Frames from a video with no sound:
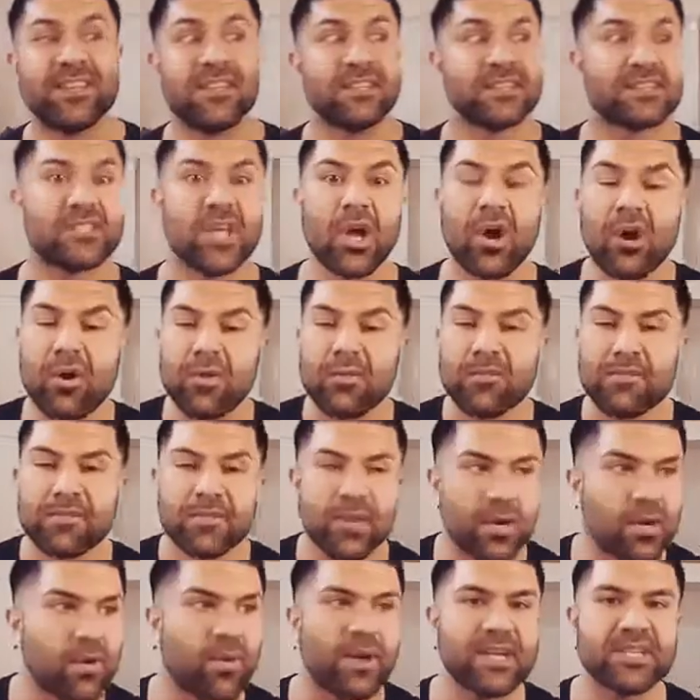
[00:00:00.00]
So
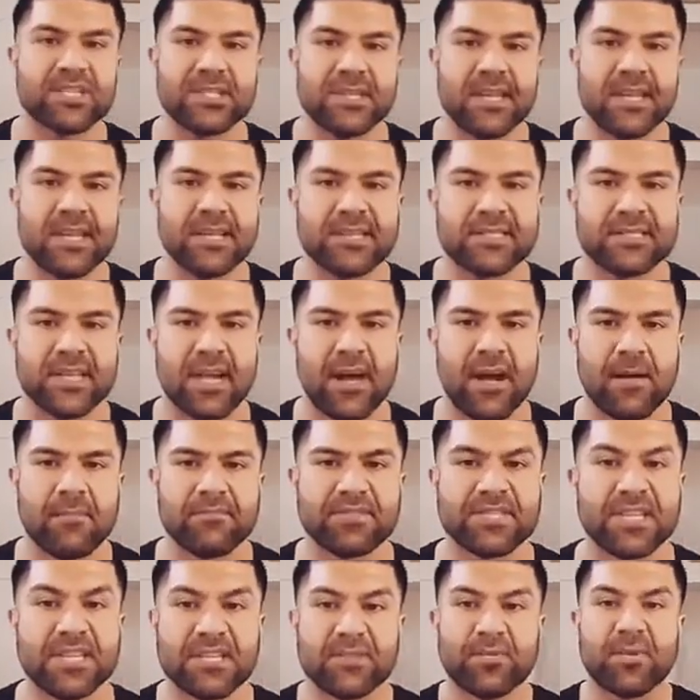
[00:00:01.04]
the question is,
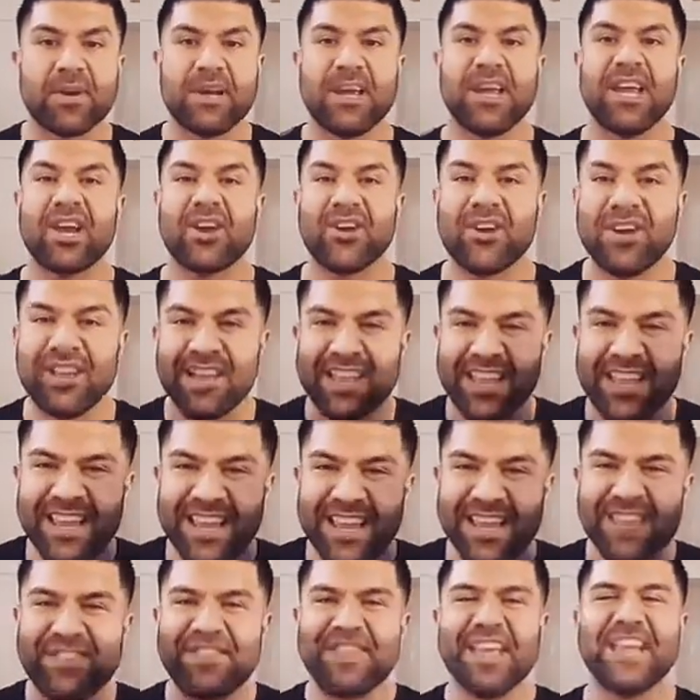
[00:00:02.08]
since we're here
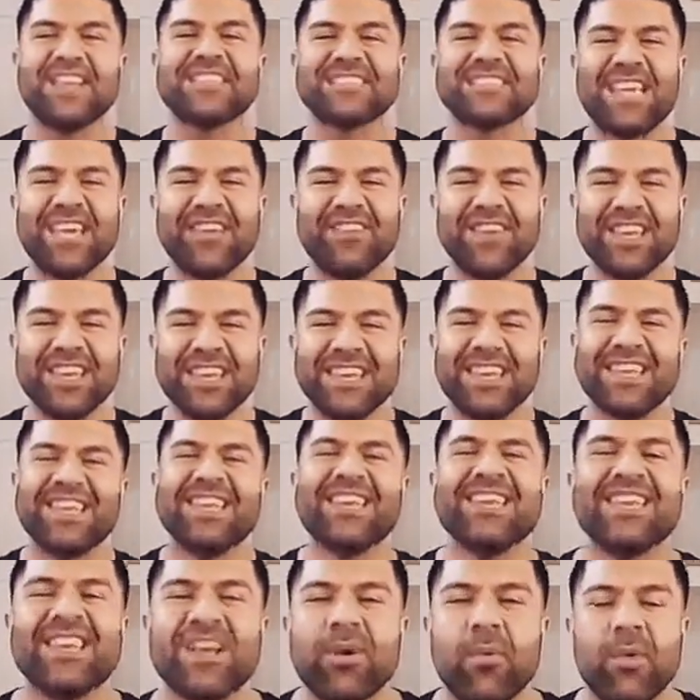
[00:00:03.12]
in Thanksgiving,
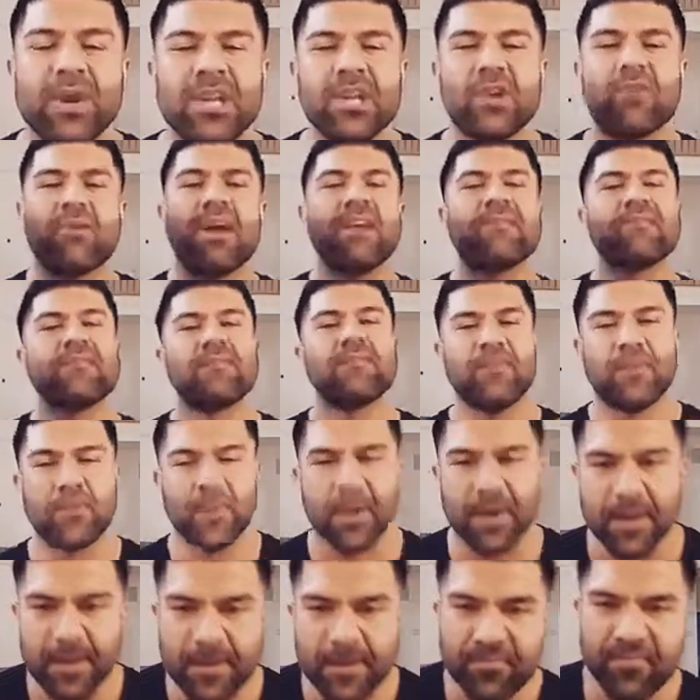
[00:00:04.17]
what are you grateful
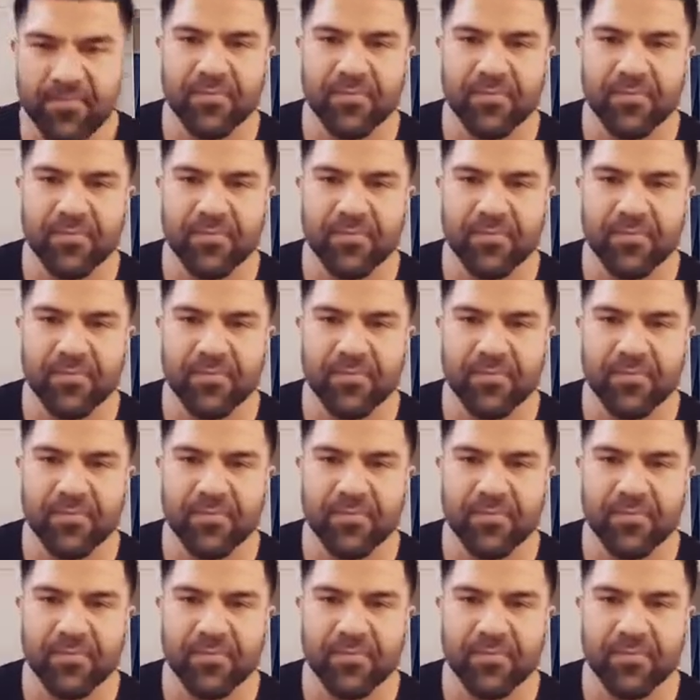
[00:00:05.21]
for?